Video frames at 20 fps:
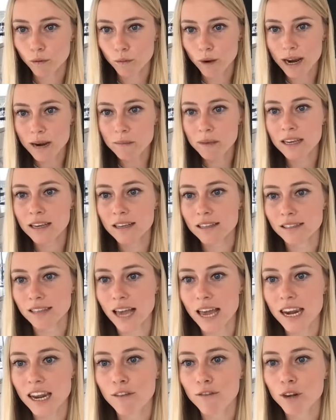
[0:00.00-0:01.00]
Rami
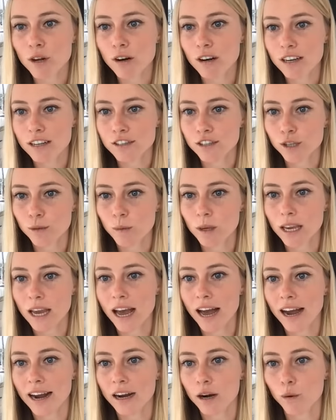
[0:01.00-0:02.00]
said, if you are consuming
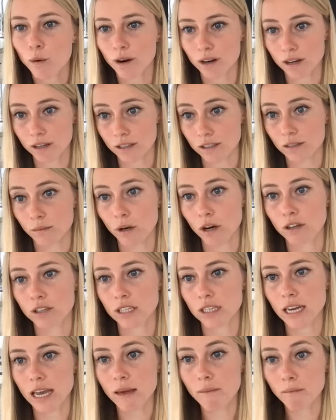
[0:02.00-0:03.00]
higher quantities of
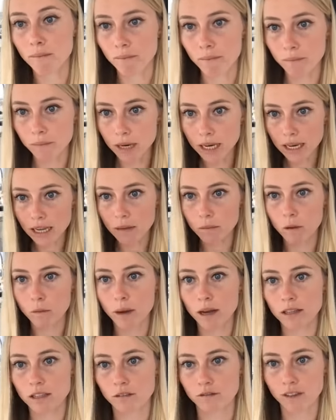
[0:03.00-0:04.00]
protein and medium
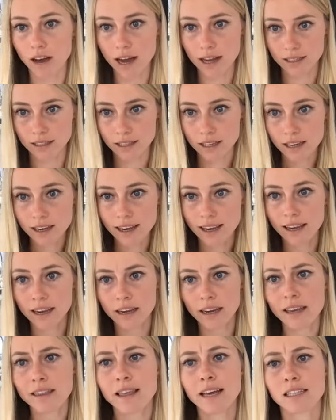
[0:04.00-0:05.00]
amounts of fats,
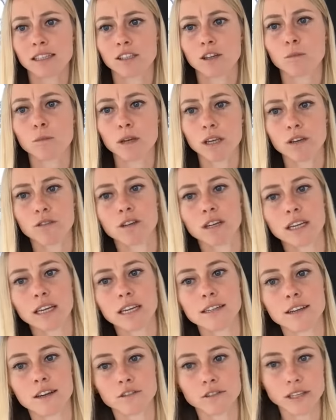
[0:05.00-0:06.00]
can that still put you into
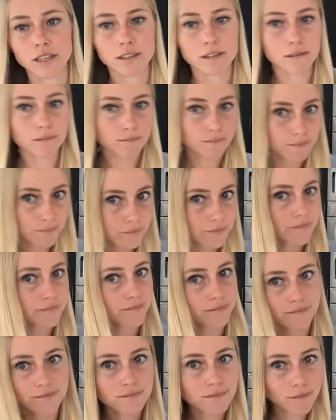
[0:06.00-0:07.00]
ketosis?
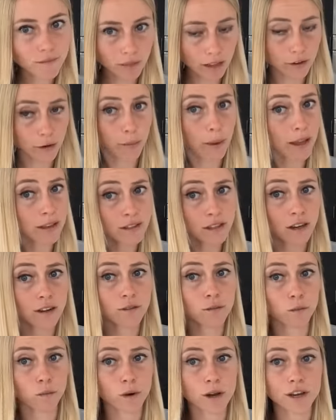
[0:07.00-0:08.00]
It depends
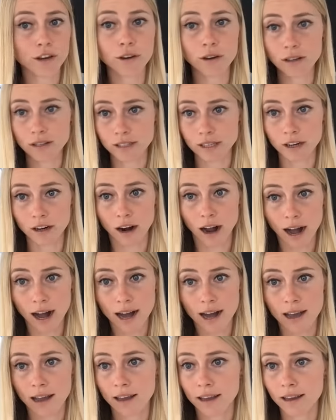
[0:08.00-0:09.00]
on what you consider
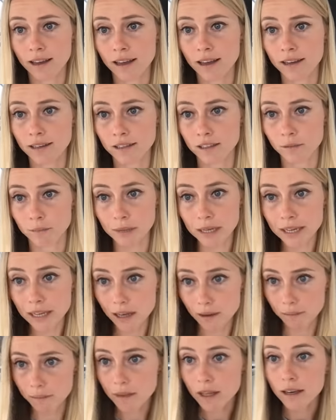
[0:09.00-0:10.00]
high and
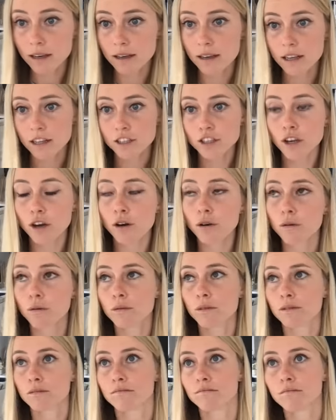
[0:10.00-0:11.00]
medium.
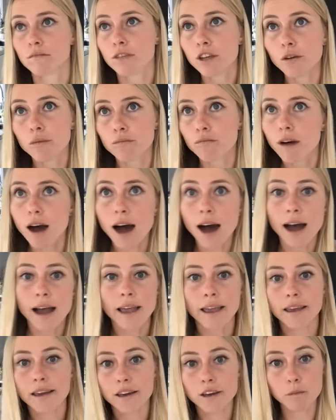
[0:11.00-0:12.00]
So you know,
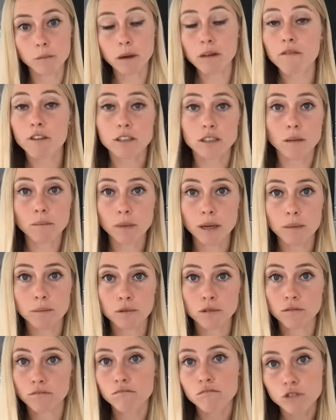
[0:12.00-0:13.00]
high could be for some
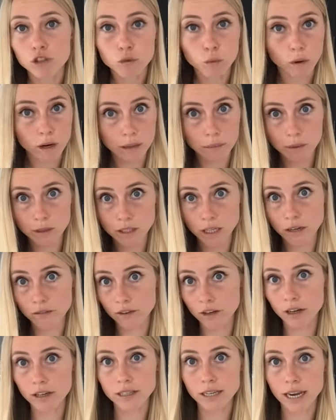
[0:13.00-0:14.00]
people 20% of
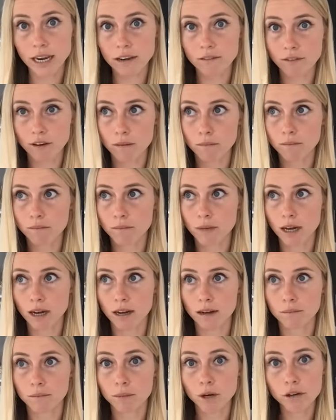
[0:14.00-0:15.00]
your intake from
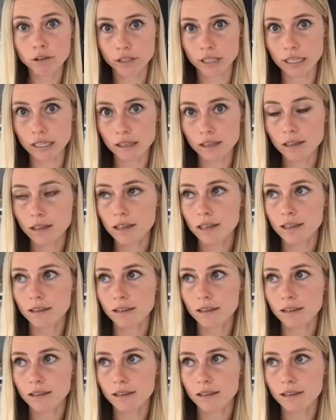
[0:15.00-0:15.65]
um, protein.